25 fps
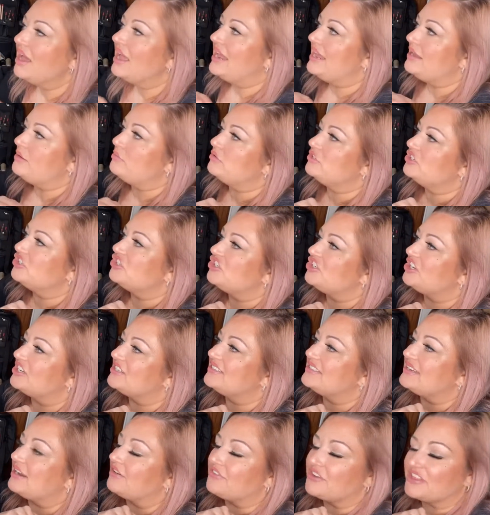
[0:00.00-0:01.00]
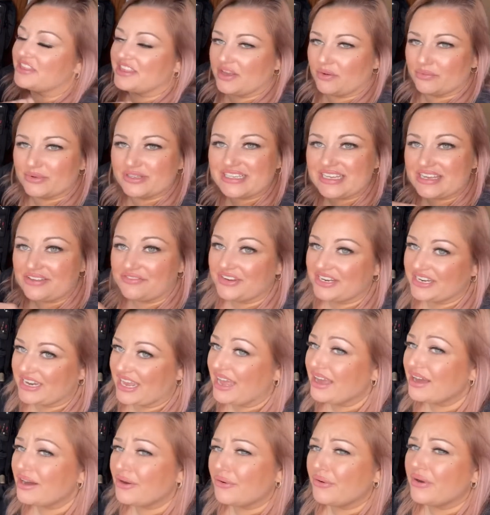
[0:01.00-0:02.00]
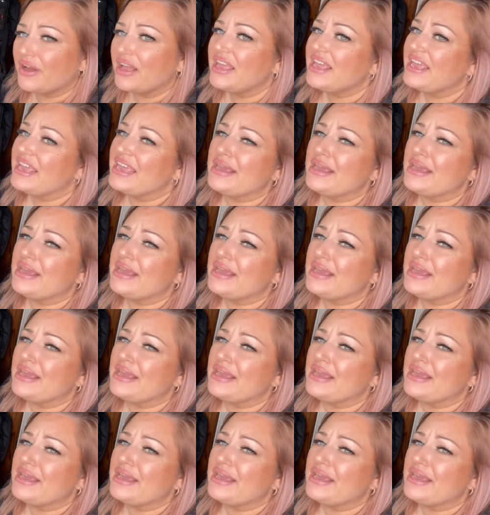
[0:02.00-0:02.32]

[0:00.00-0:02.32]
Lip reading: It was just, everything was evened out.